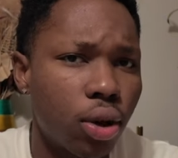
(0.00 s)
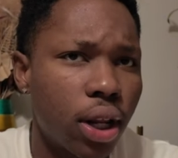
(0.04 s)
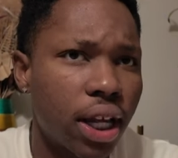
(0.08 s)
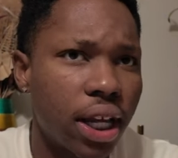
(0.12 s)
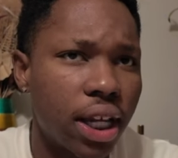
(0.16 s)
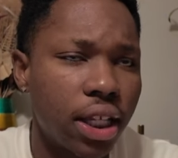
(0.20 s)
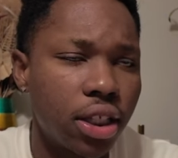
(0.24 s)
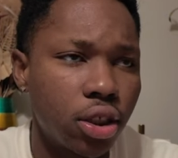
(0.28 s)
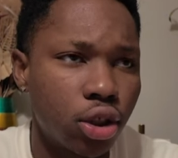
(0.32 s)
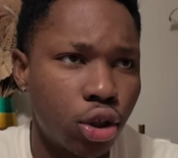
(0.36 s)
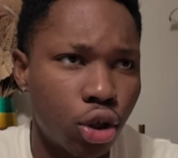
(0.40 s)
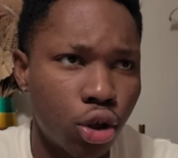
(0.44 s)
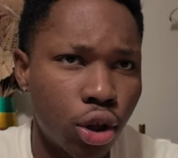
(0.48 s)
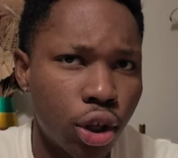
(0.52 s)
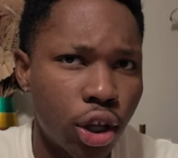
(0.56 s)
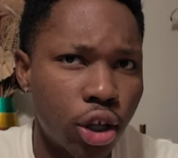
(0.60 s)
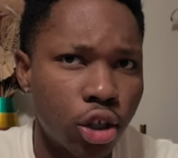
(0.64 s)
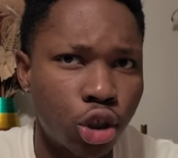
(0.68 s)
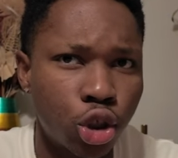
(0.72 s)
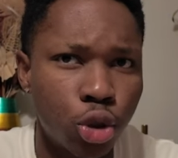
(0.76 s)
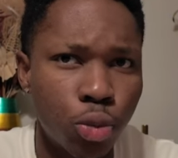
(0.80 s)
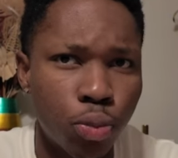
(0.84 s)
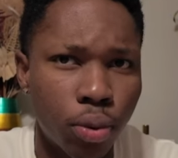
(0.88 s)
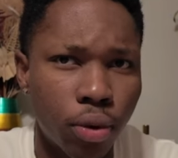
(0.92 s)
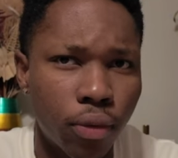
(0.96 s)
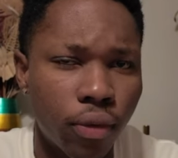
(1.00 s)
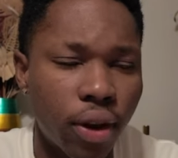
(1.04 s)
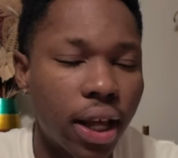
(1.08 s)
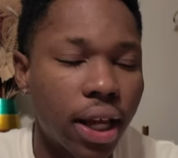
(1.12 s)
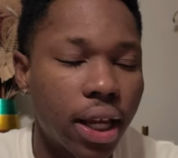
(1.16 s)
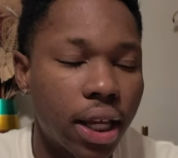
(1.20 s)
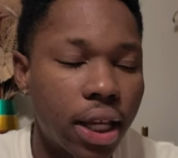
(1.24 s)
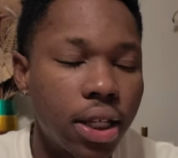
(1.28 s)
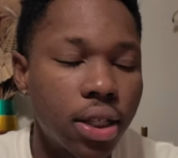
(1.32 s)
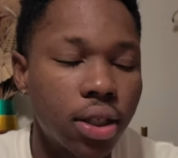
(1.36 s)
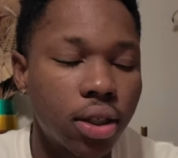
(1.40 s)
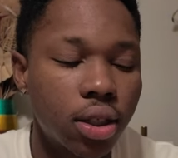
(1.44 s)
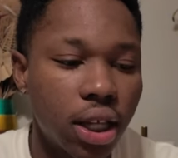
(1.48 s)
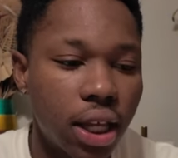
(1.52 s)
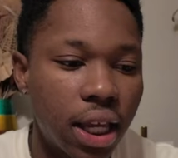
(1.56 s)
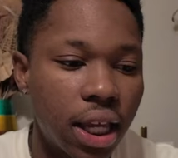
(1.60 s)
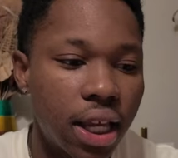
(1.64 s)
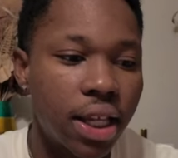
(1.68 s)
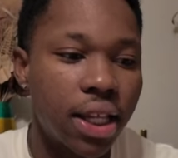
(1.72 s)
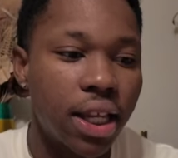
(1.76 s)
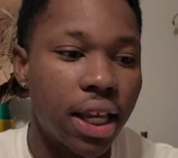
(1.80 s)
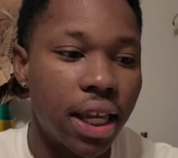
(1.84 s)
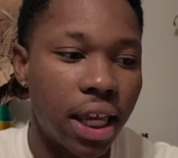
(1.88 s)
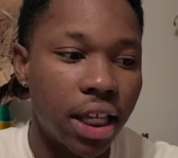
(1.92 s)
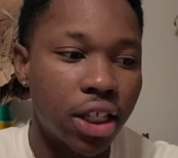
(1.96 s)
Like, he's literally a super, like, he's
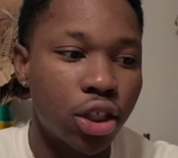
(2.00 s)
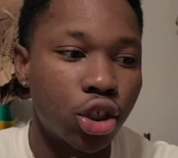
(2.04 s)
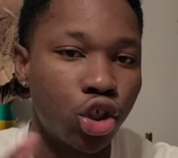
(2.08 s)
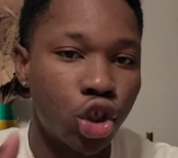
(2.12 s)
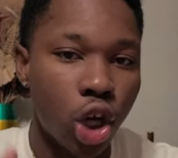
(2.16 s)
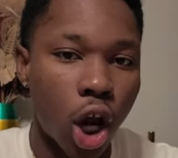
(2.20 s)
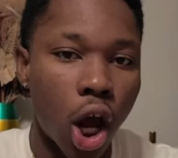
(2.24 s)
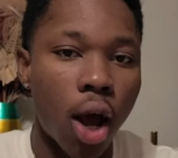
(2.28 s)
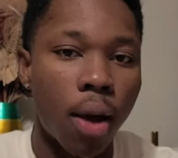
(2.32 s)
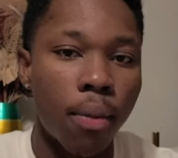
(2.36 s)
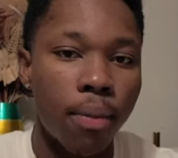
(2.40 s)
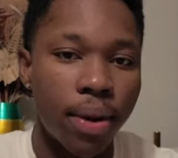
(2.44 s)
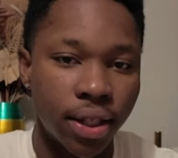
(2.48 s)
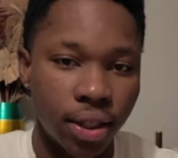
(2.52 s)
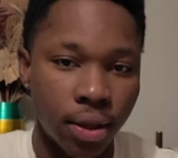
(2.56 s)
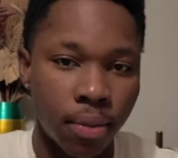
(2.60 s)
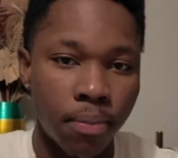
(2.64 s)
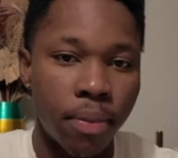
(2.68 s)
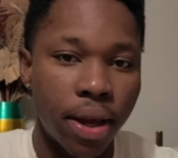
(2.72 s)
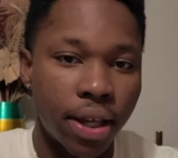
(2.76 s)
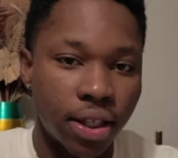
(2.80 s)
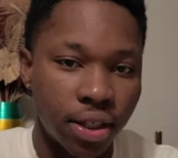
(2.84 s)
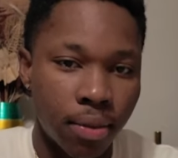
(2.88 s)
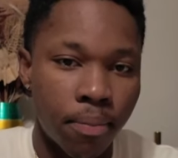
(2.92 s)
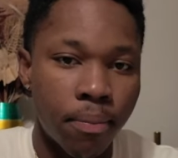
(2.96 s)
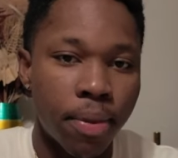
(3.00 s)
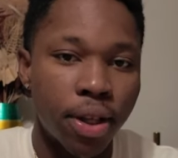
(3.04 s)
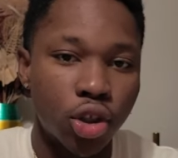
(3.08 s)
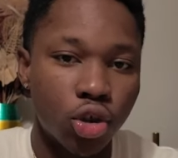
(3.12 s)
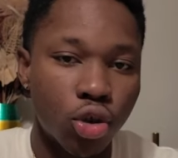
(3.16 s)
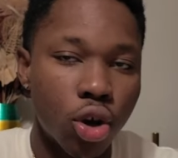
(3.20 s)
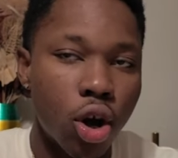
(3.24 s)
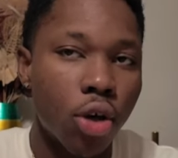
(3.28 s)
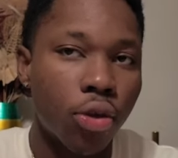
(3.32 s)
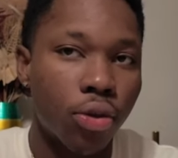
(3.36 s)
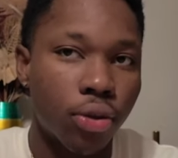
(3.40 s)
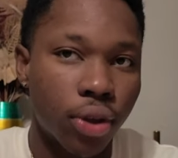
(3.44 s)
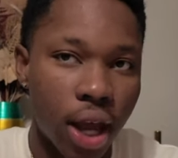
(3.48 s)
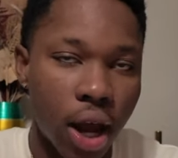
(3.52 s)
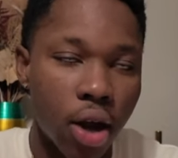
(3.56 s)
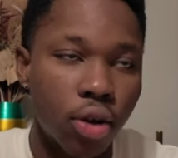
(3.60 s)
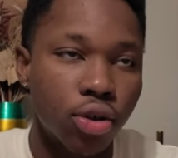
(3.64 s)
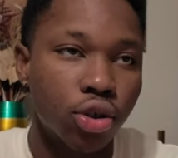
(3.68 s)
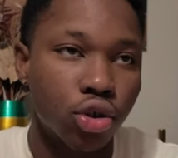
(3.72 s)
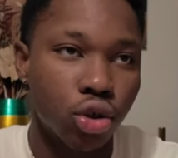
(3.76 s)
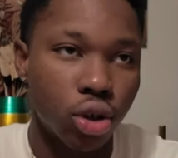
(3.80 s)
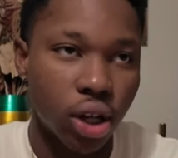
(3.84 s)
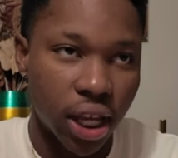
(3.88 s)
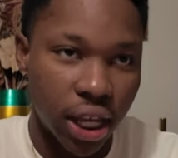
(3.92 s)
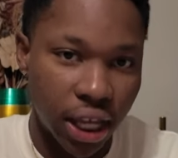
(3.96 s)
his job is a mental health counselor.